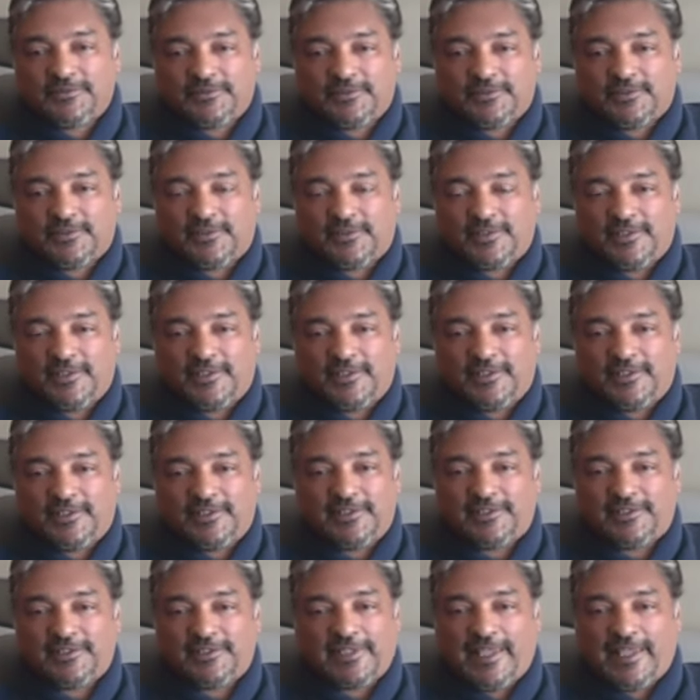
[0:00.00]
so
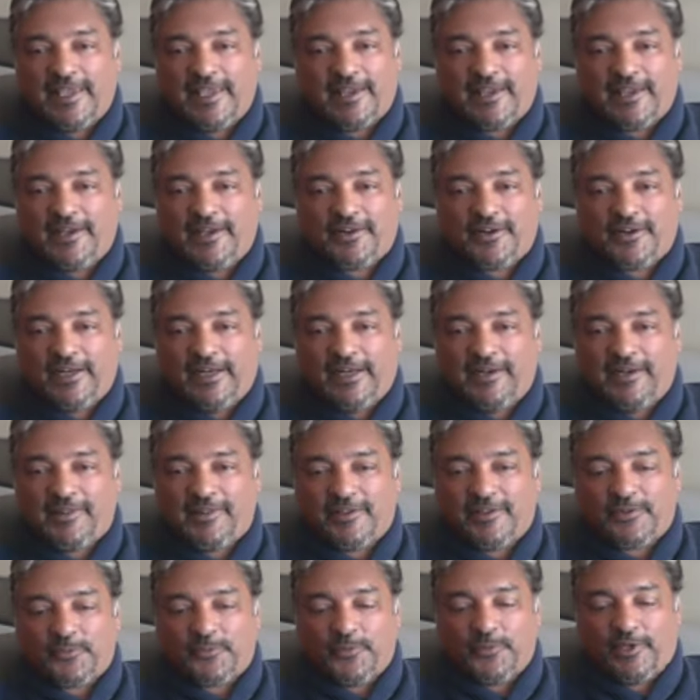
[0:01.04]
you can't count on anything,
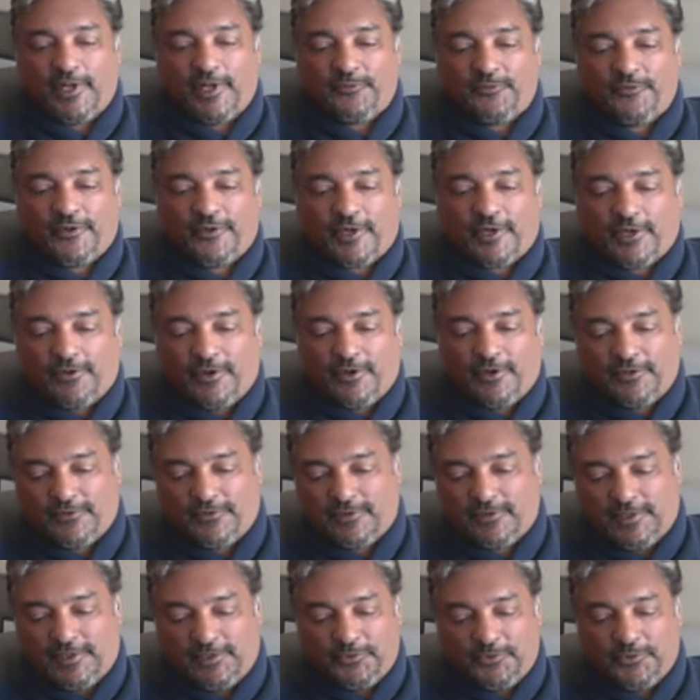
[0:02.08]
but I'm very grateful
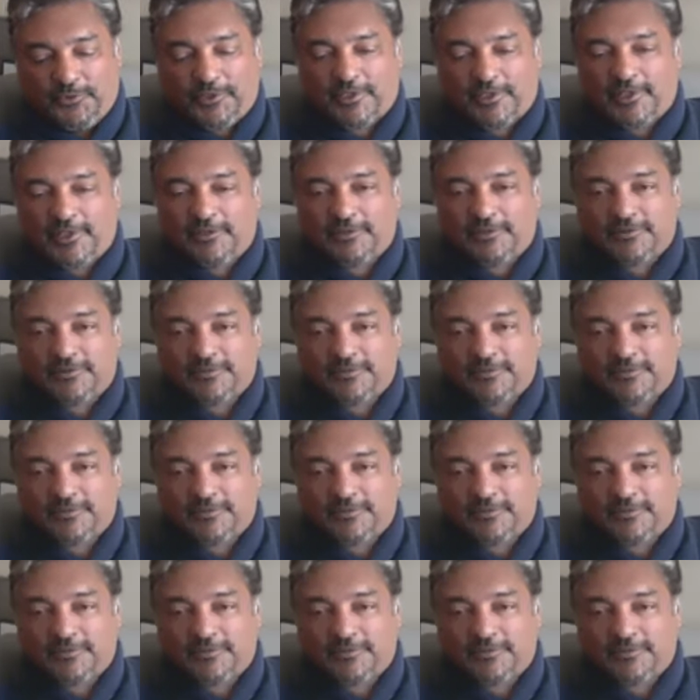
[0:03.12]
that it worked out.